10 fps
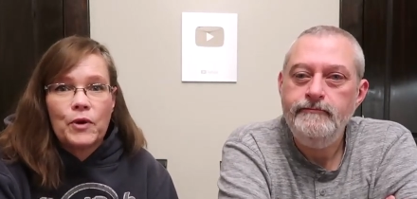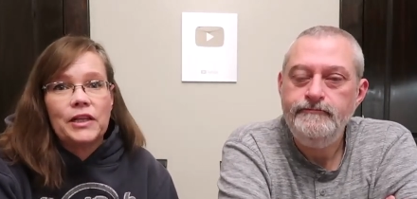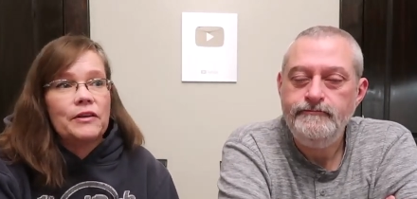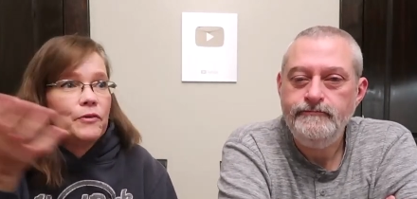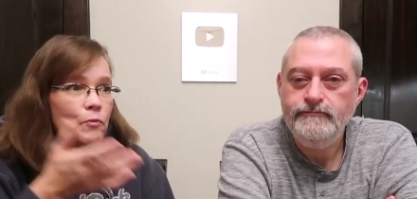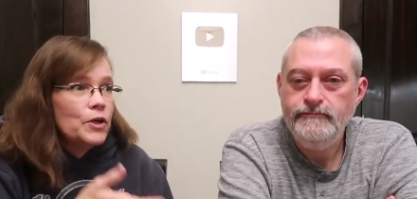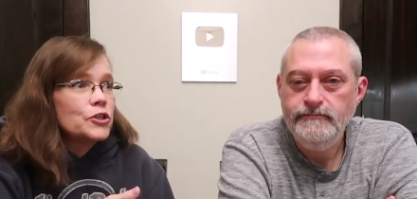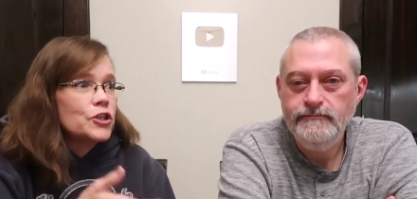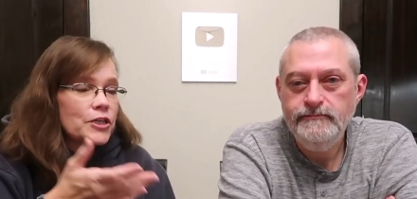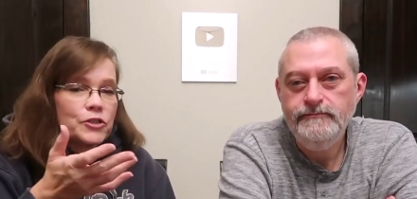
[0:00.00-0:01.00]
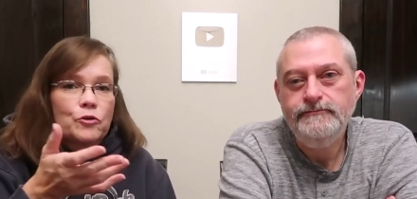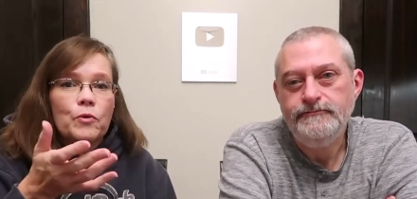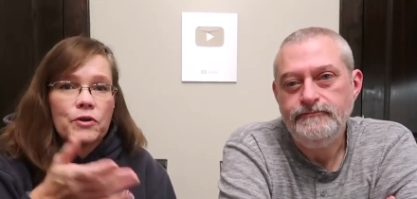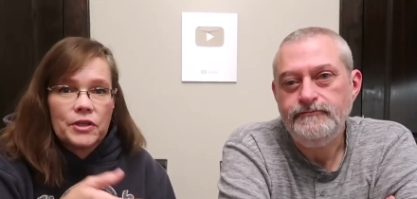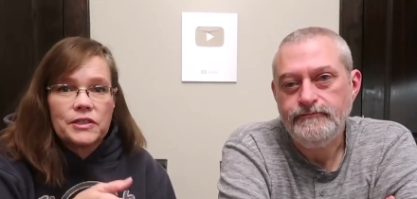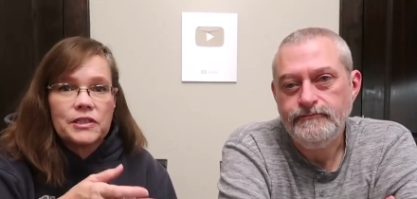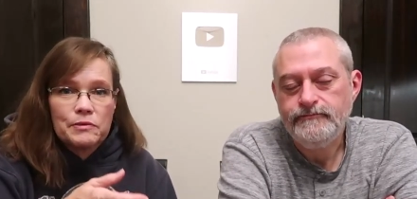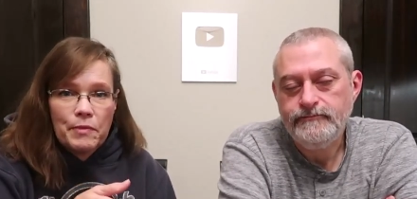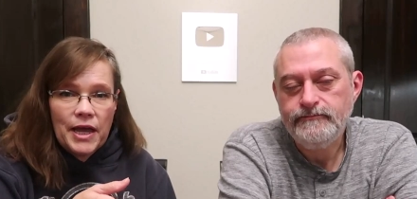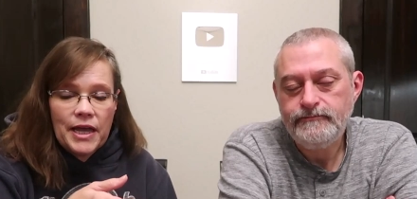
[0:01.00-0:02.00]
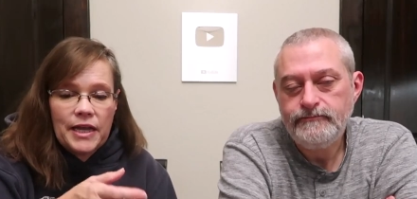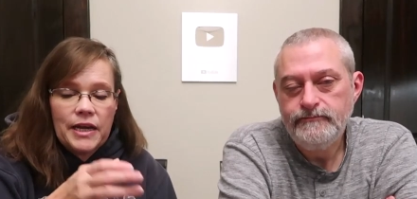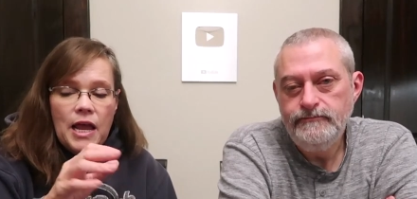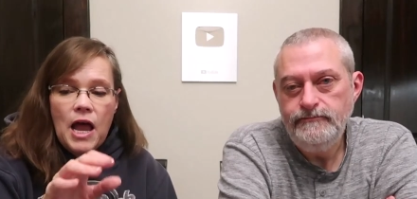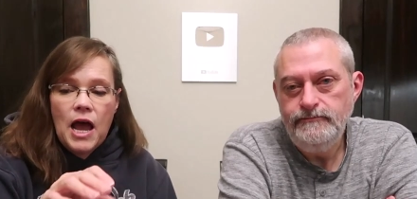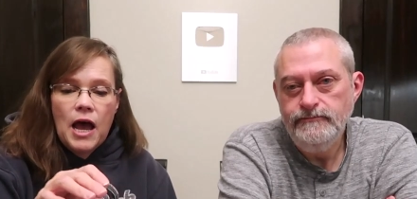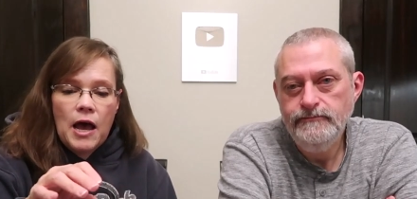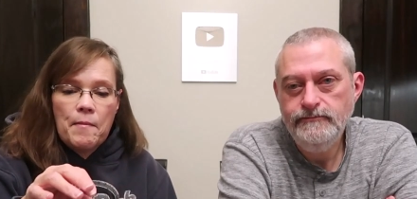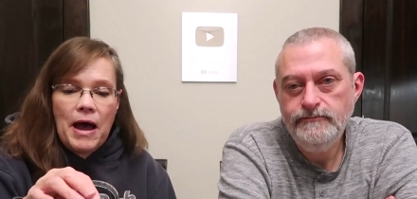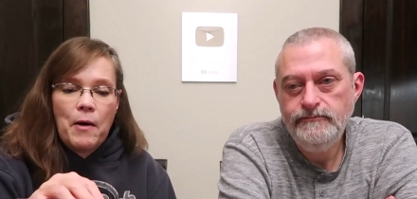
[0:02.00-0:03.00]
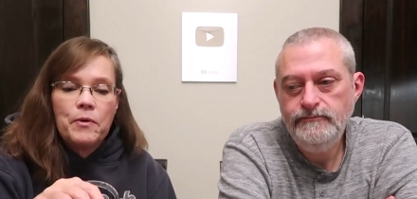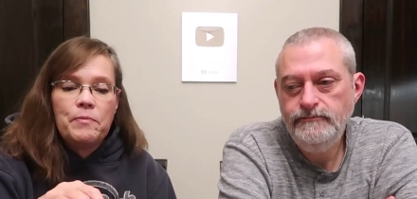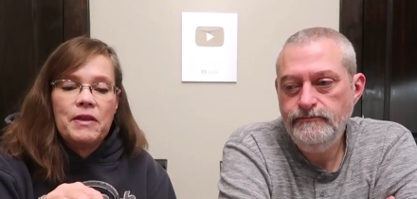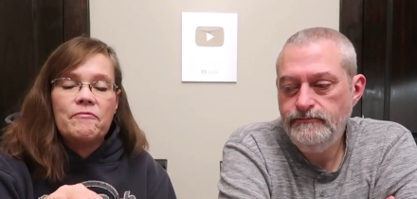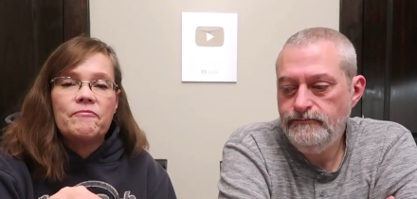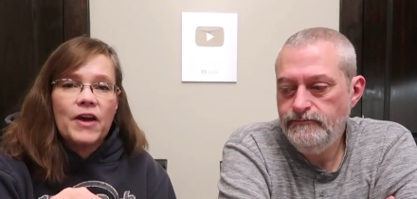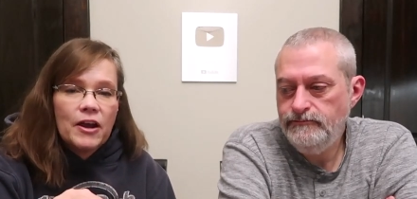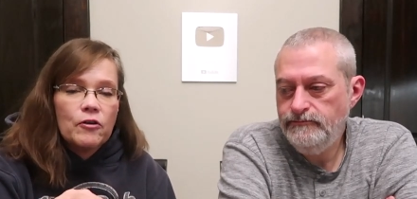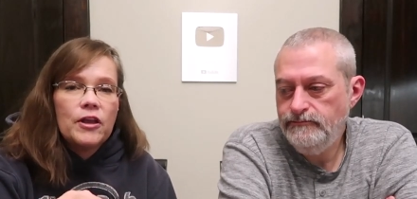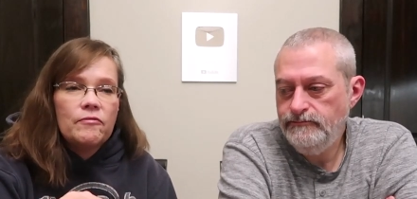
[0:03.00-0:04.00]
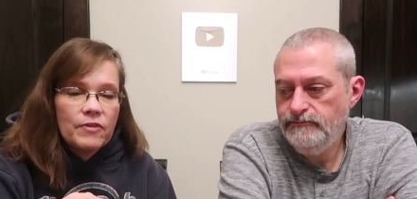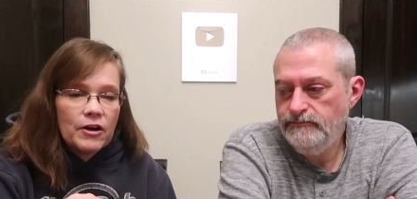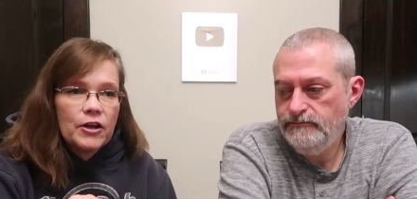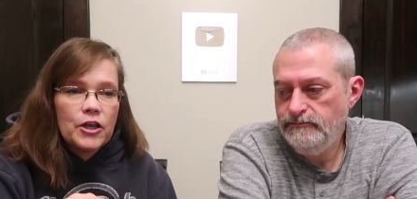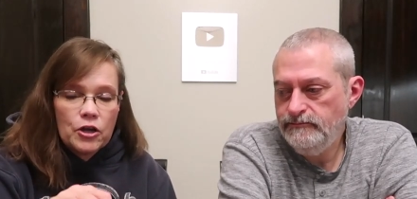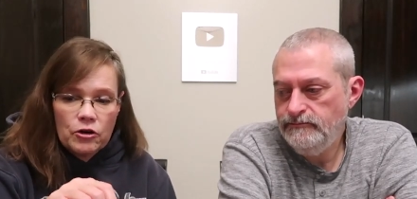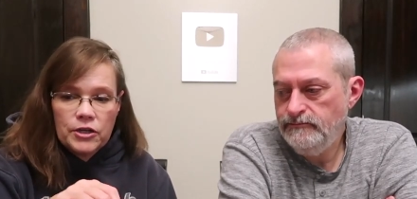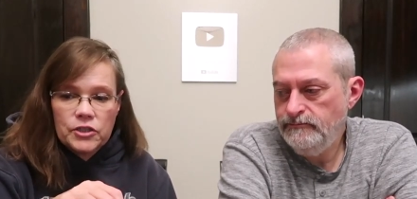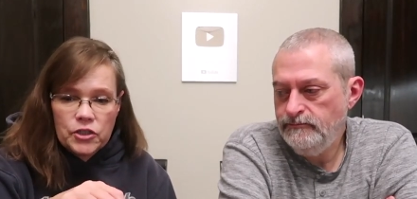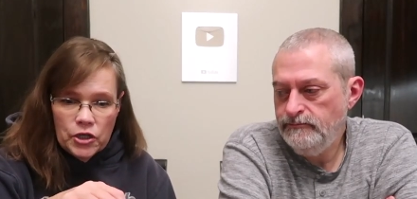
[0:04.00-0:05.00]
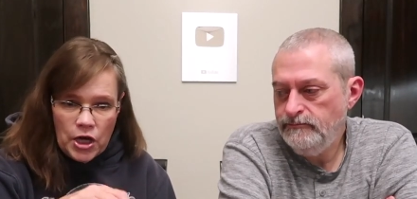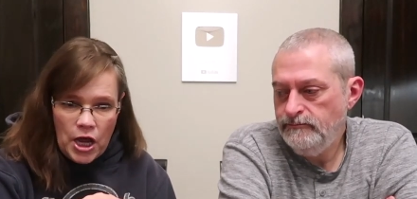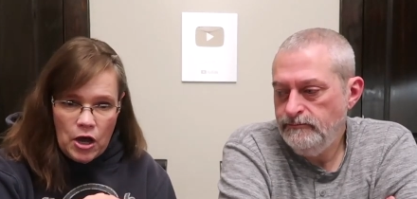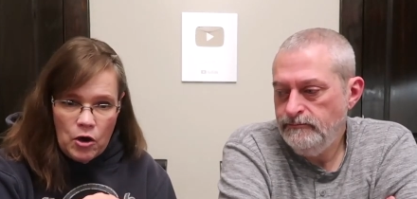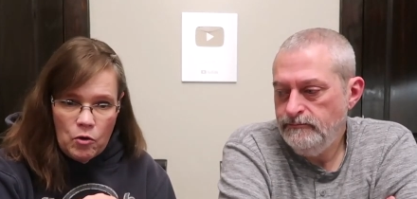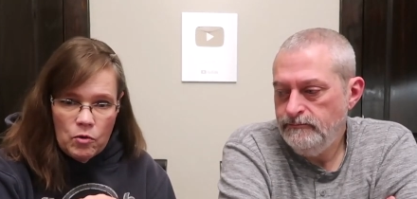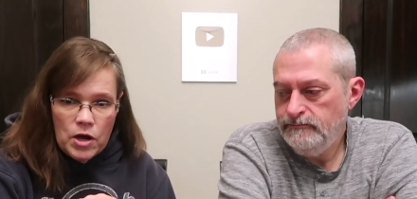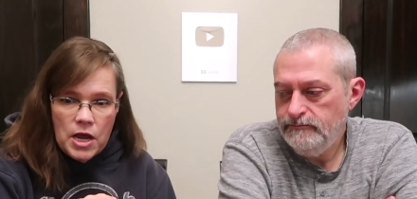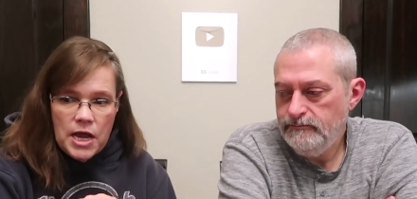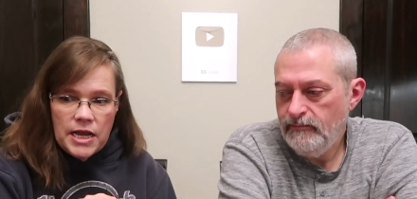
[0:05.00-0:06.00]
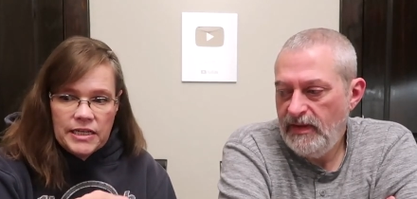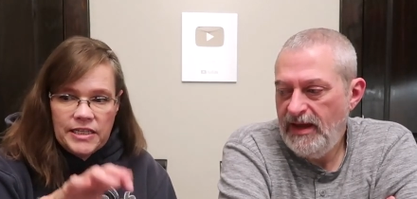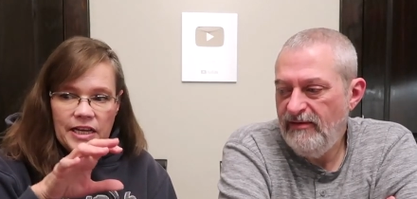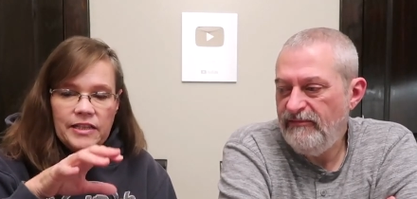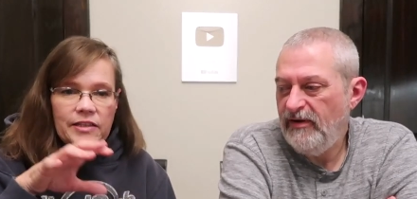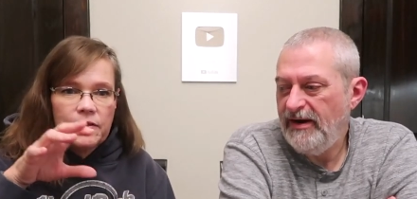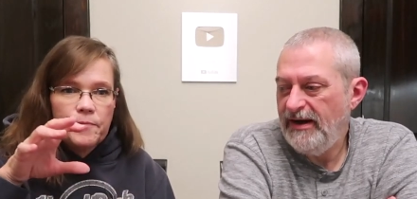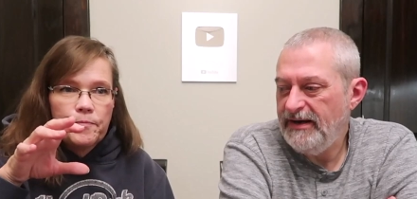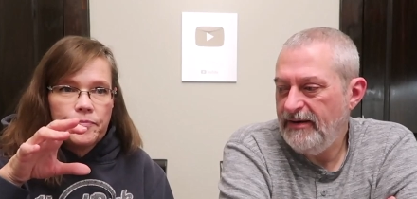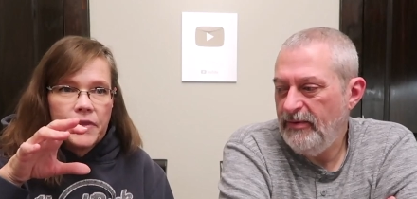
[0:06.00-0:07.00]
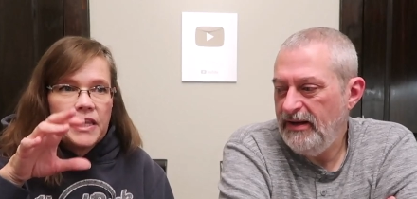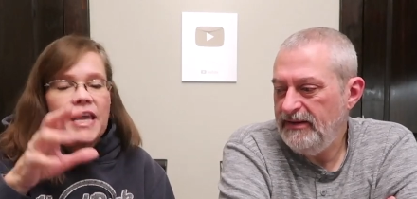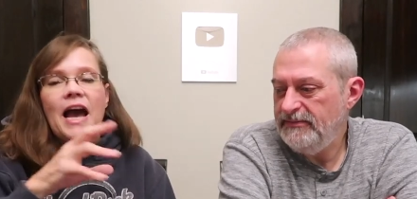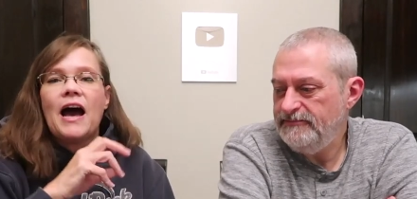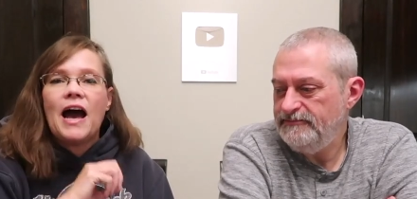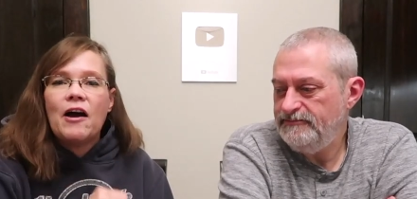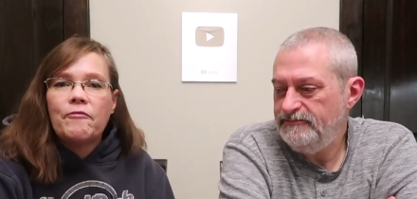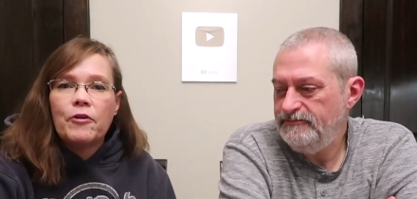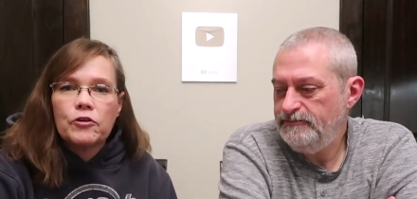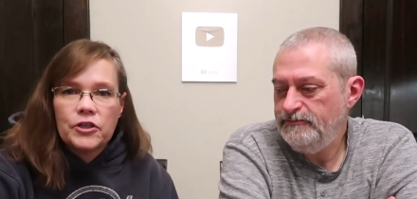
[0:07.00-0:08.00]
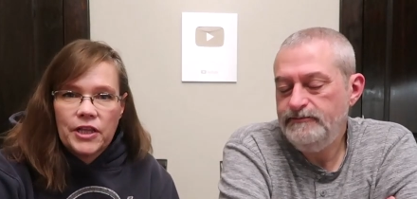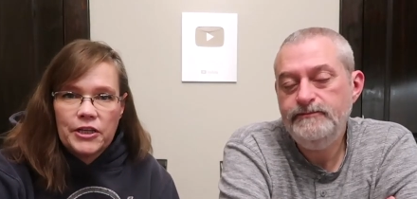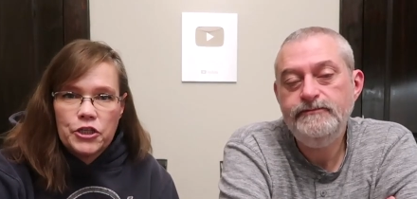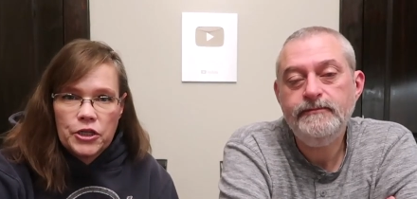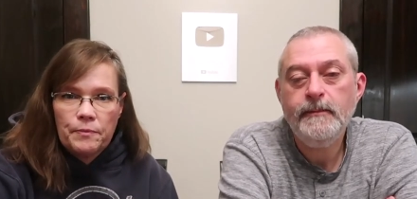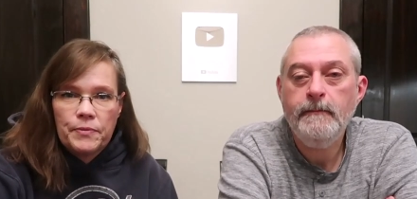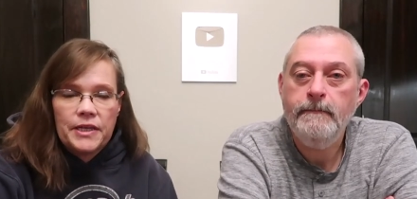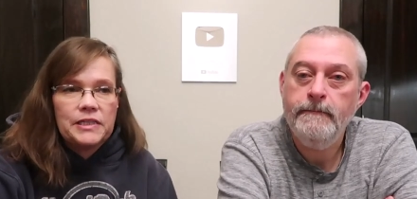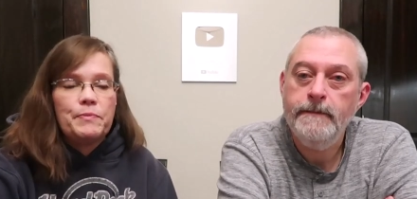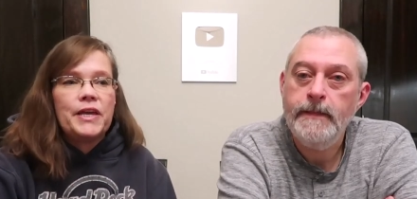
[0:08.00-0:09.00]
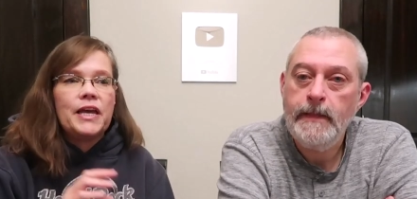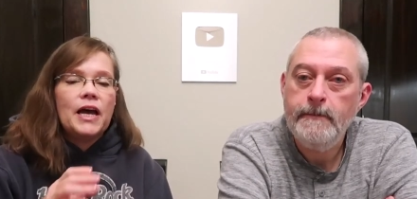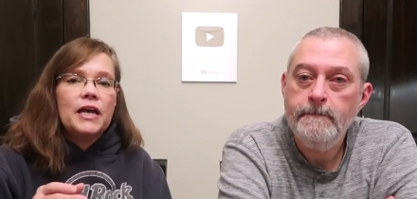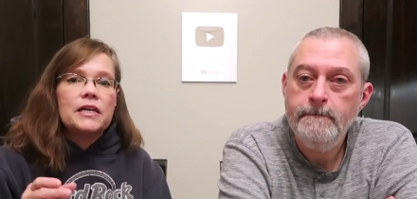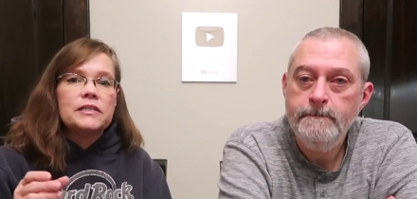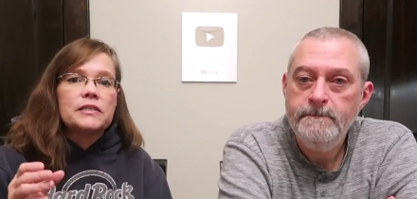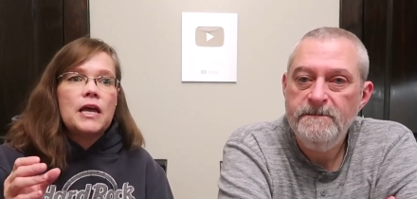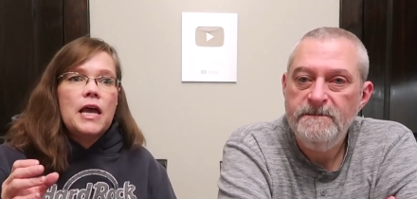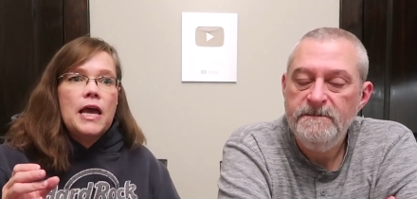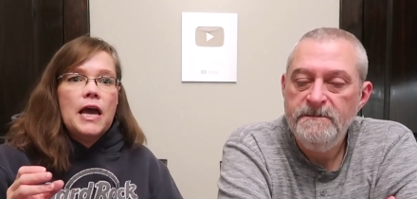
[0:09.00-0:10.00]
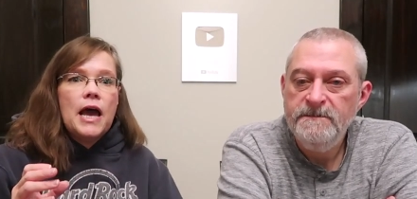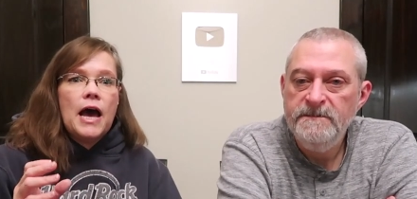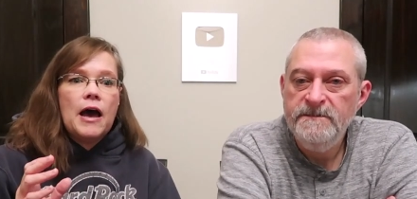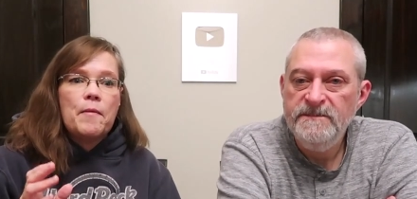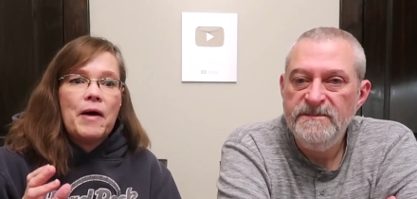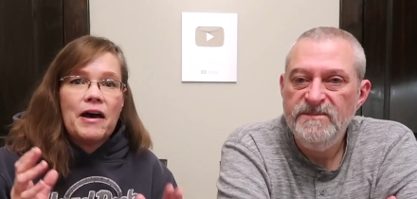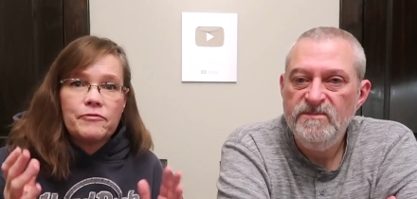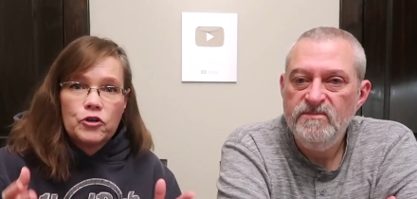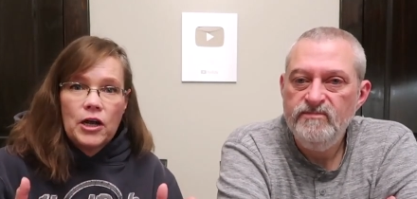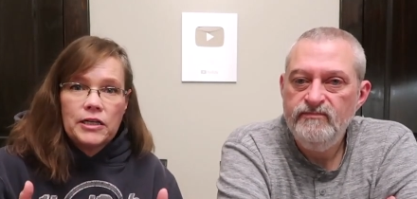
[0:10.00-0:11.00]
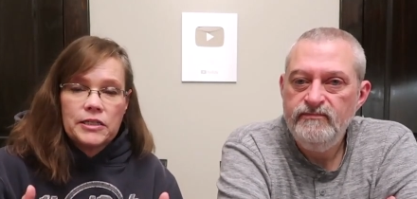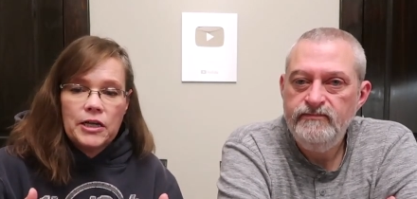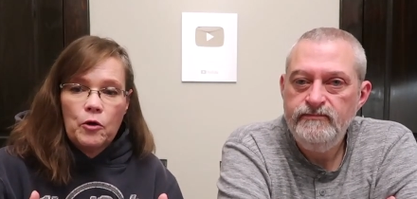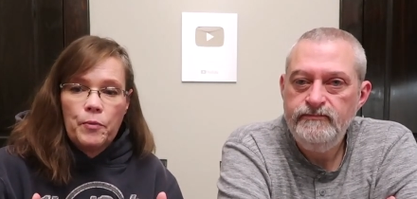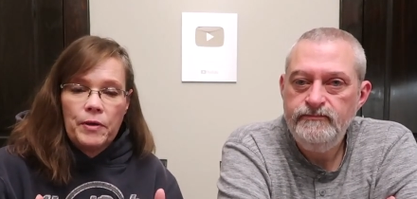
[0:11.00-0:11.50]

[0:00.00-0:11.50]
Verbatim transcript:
Speaker 1: We live in Winchester where this is made. I would be very, very curious to know. How far did they ship these? Because I've tried to tell